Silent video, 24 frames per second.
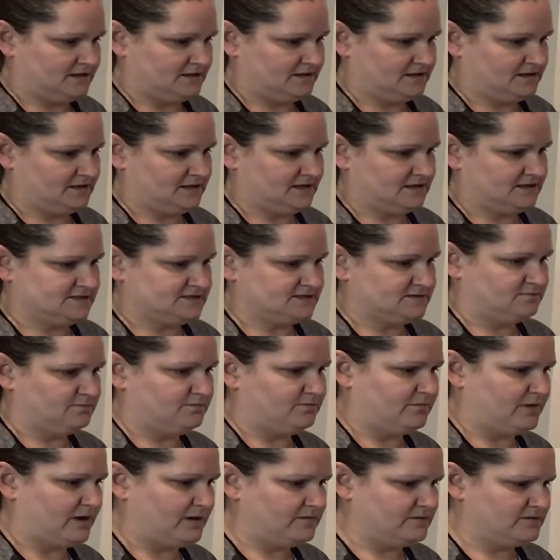Getting some
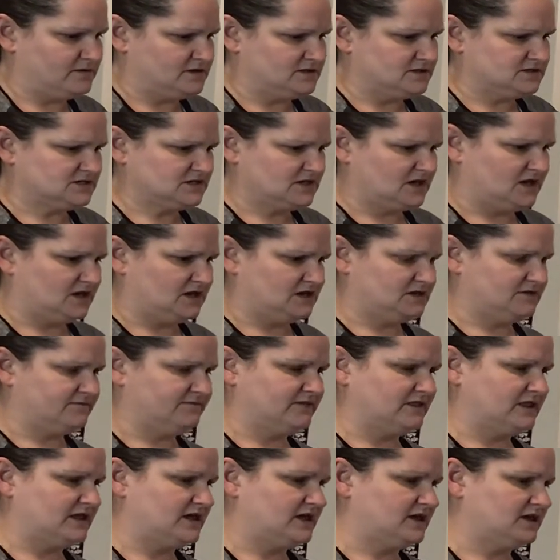bubbles, kind of
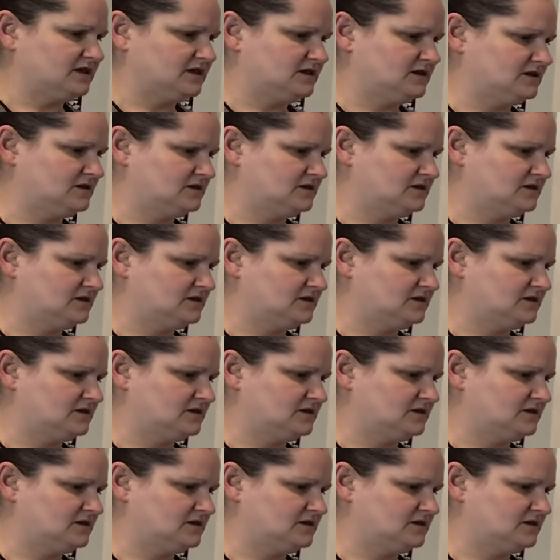like